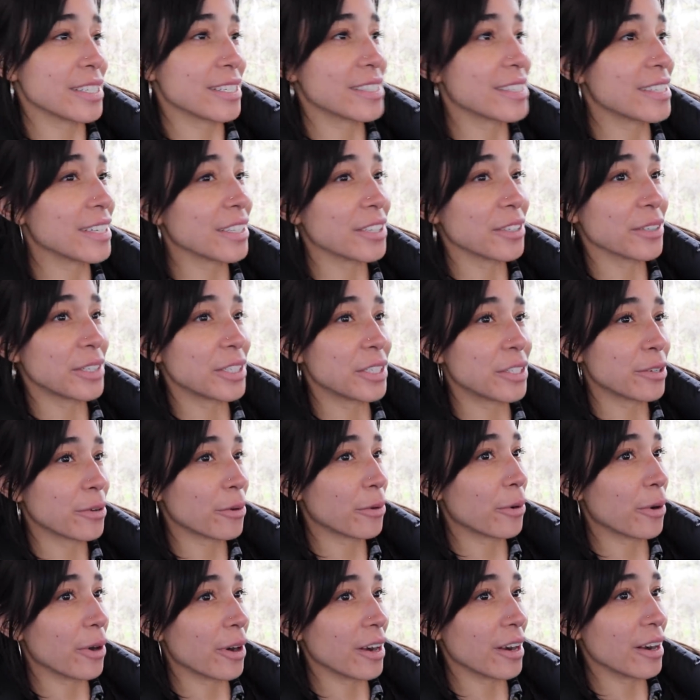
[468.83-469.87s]
Distillery
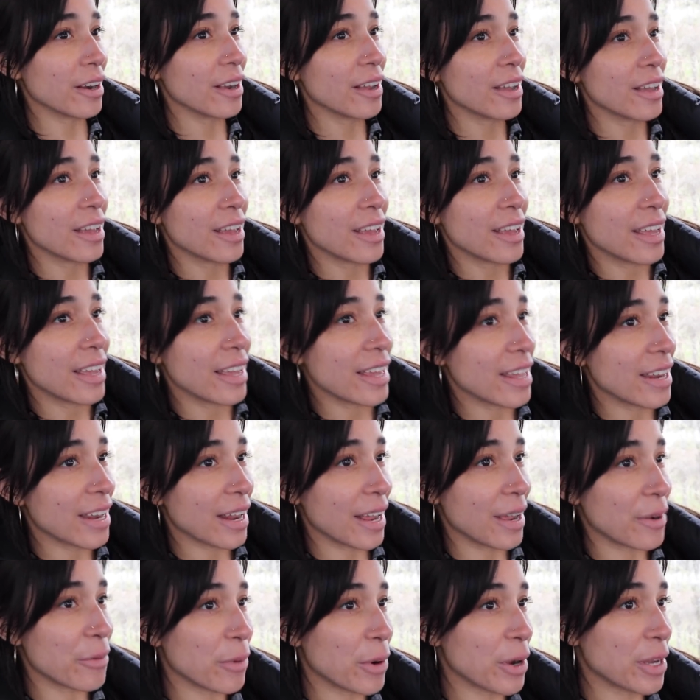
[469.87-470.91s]
tour.
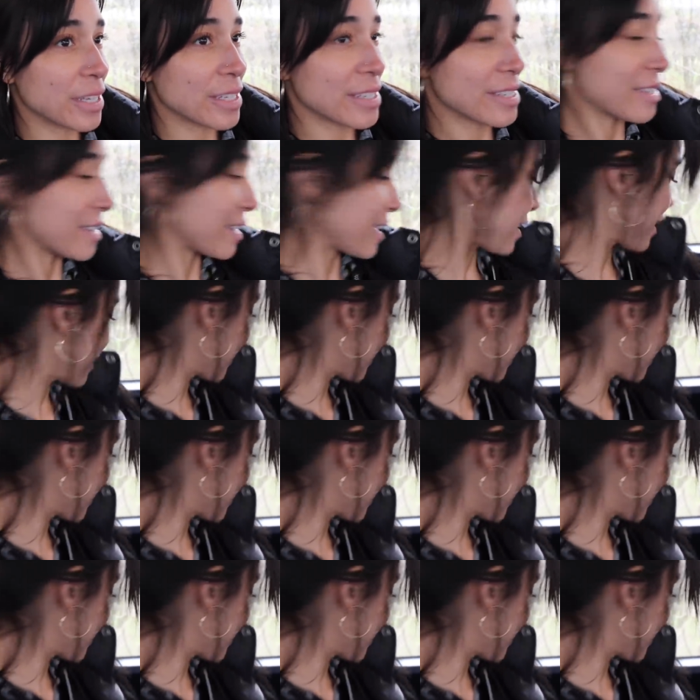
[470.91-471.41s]
It was